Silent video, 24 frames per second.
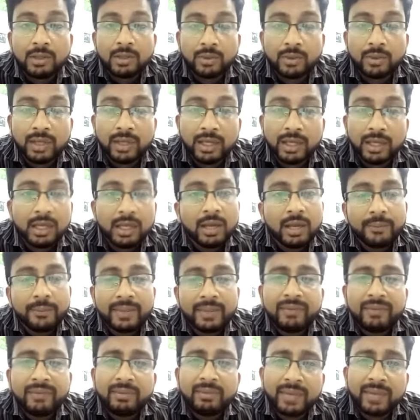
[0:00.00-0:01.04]
Okay,
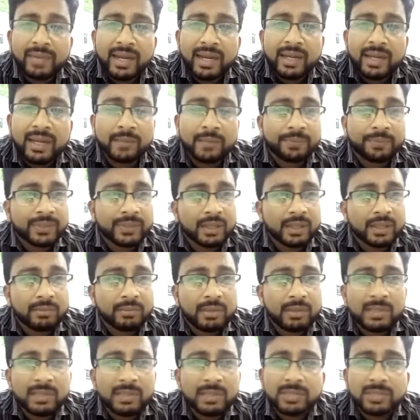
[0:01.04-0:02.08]
PB bleeding, and
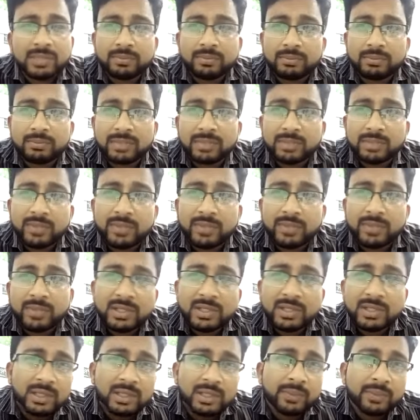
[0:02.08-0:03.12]
maybe
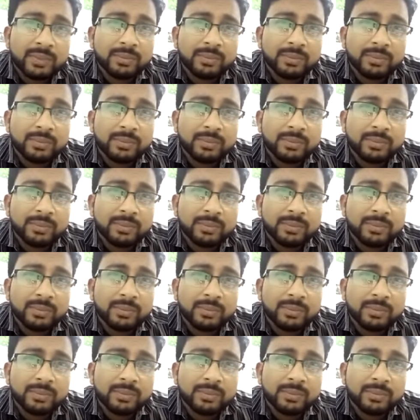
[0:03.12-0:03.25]
especially